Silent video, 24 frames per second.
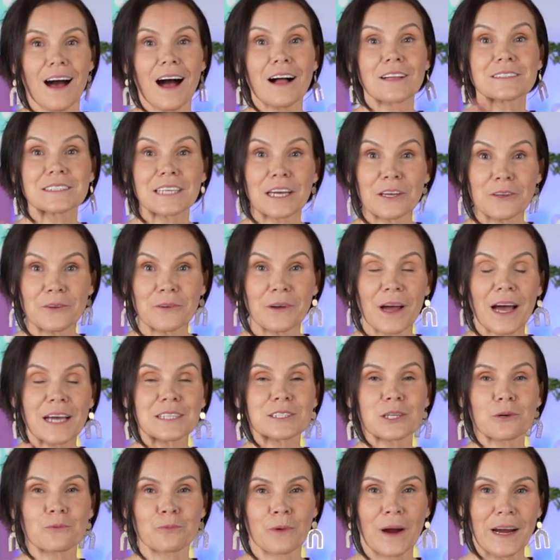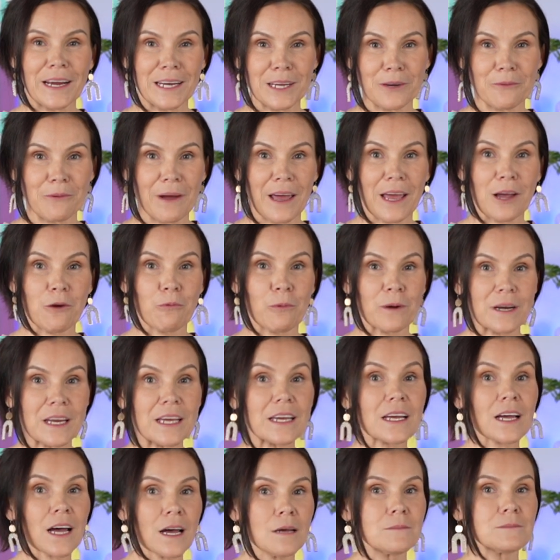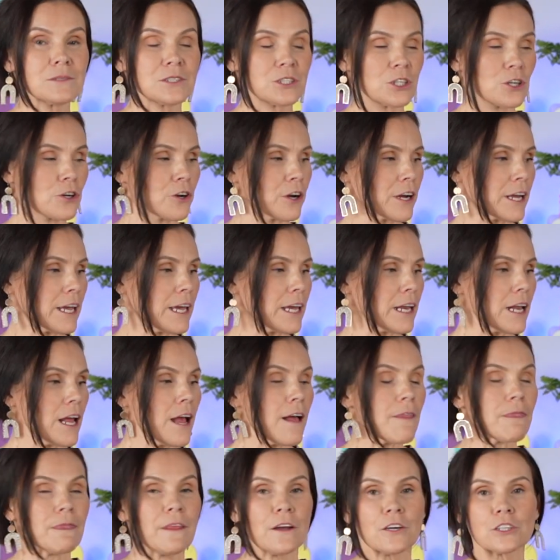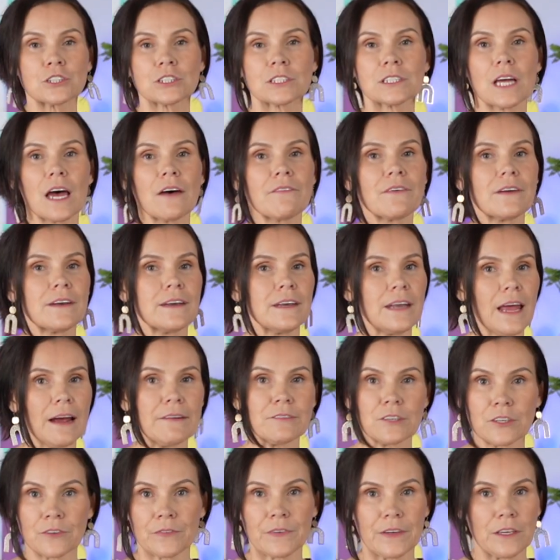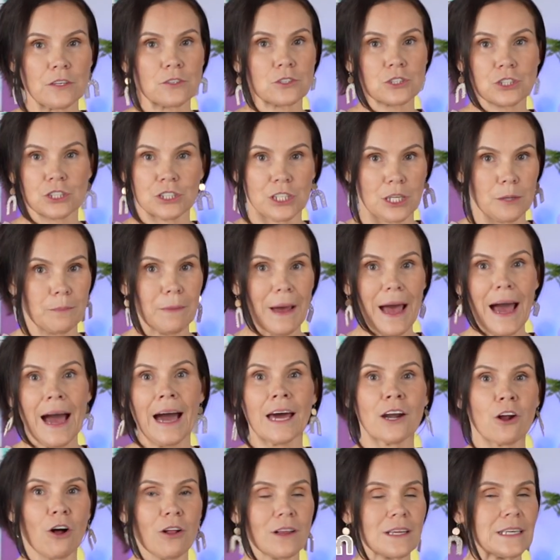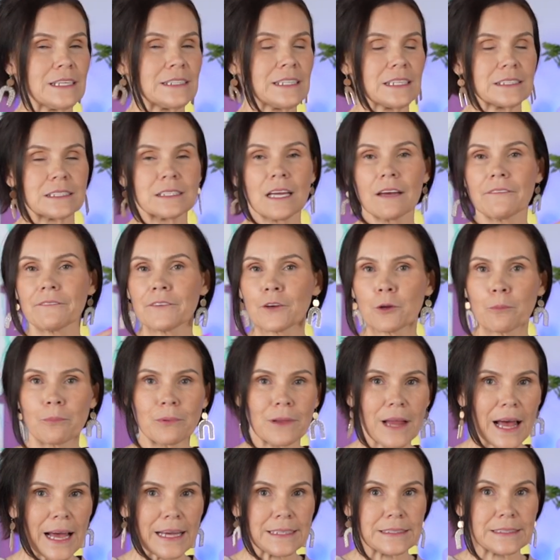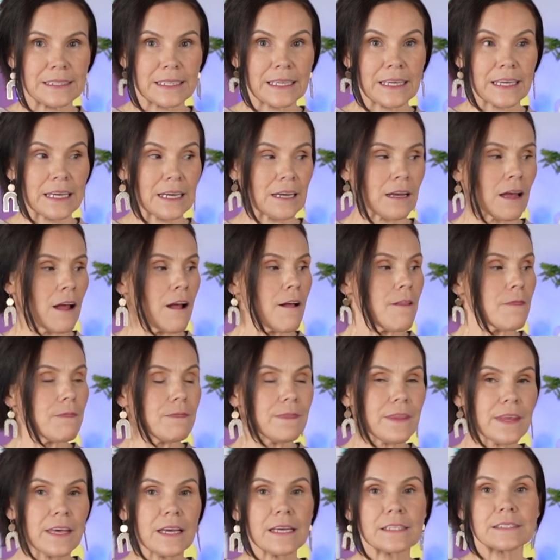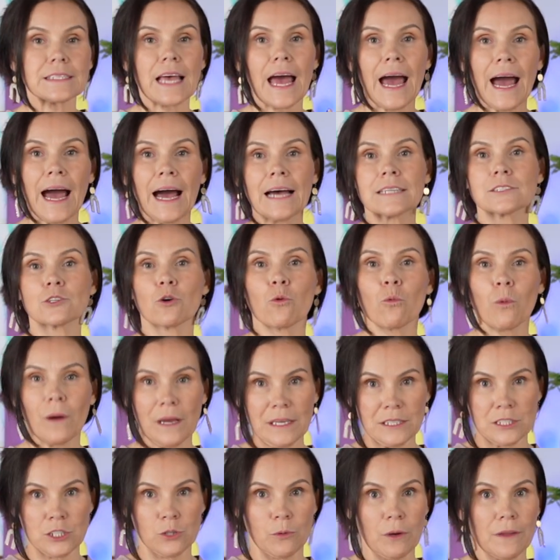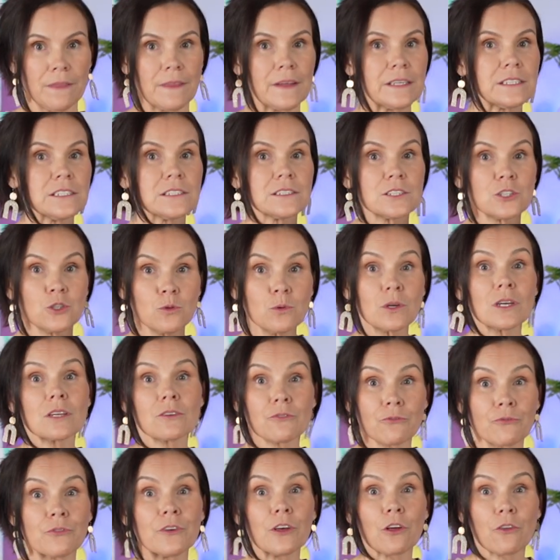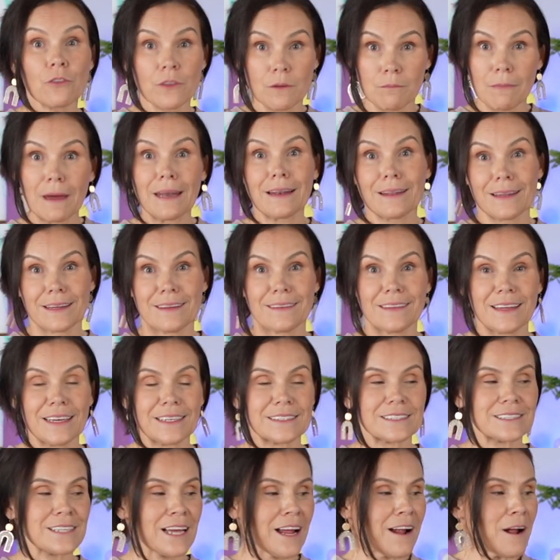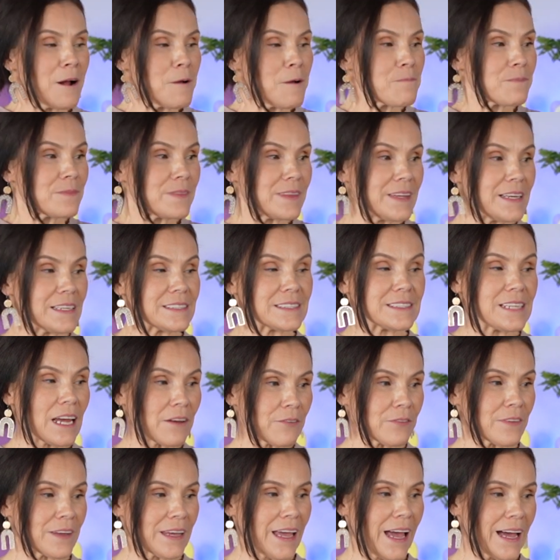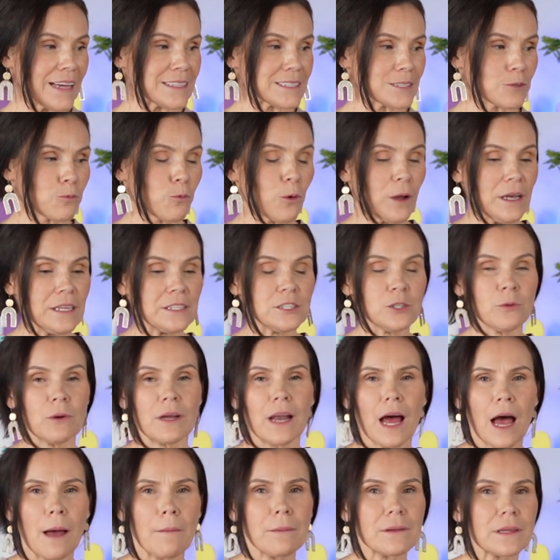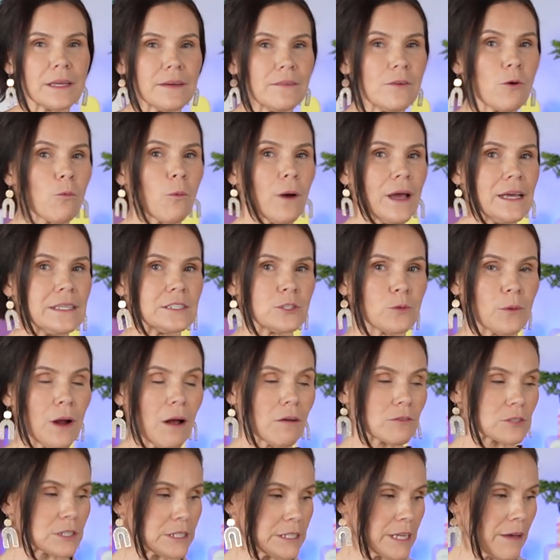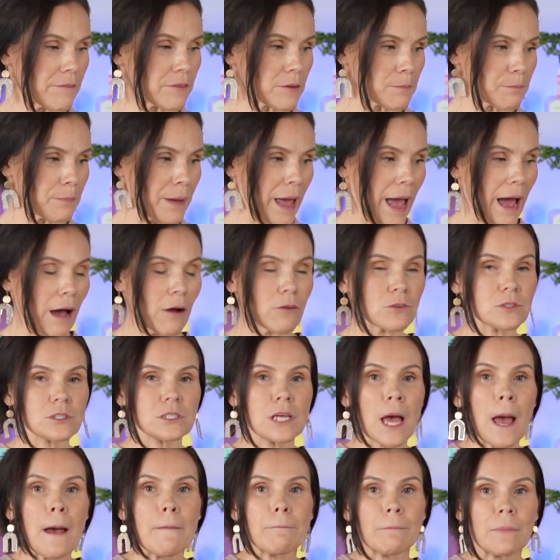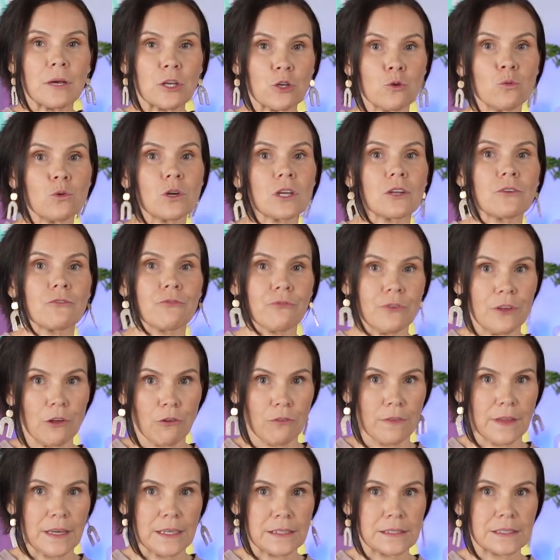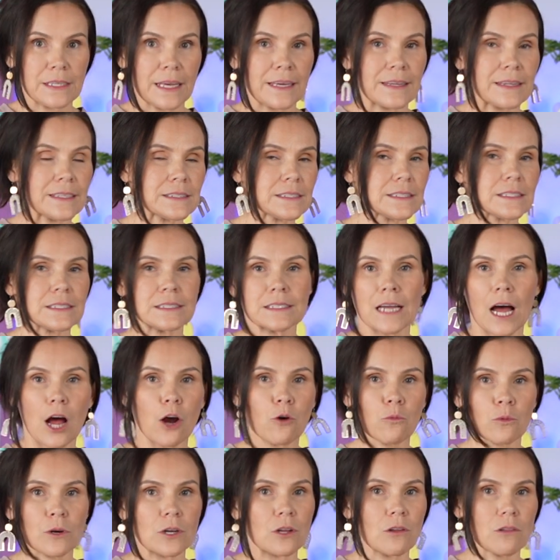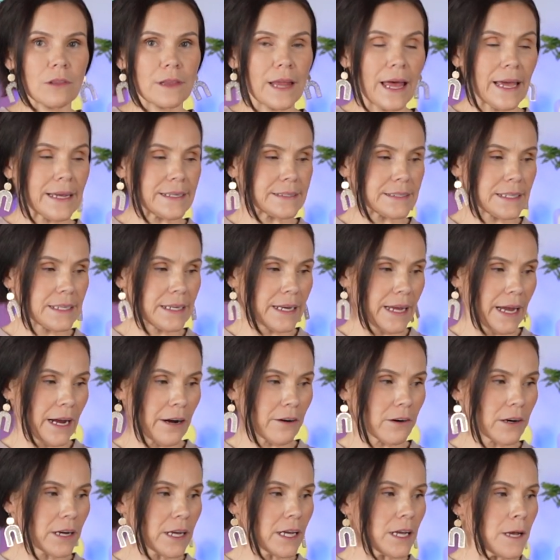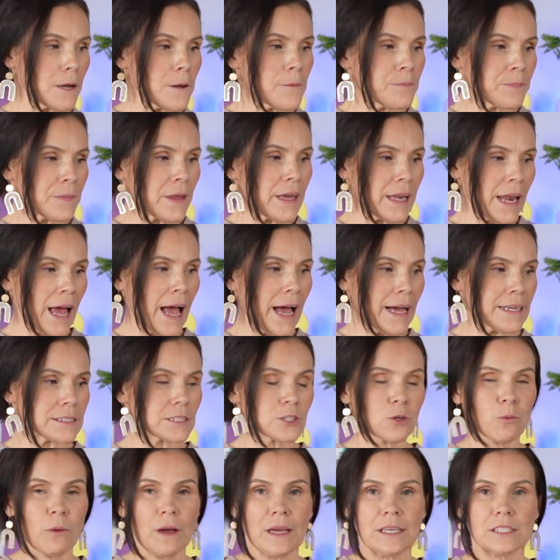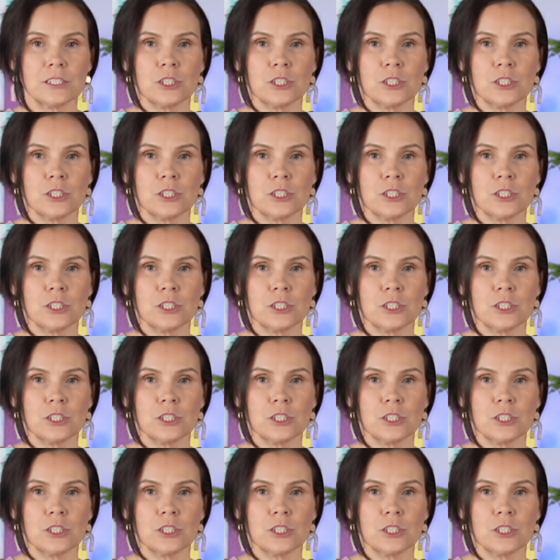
I'll tell you guys right away, when it comes to Cricut, their stuff never feels cheap at all. It does not feel plasticky. This has weight to it. This, you can feel the metal in this. This definitely has some weight to it. I believe it weighs around 7 pounds, but you can feel this. Like, this is not real light and airy. It has the weight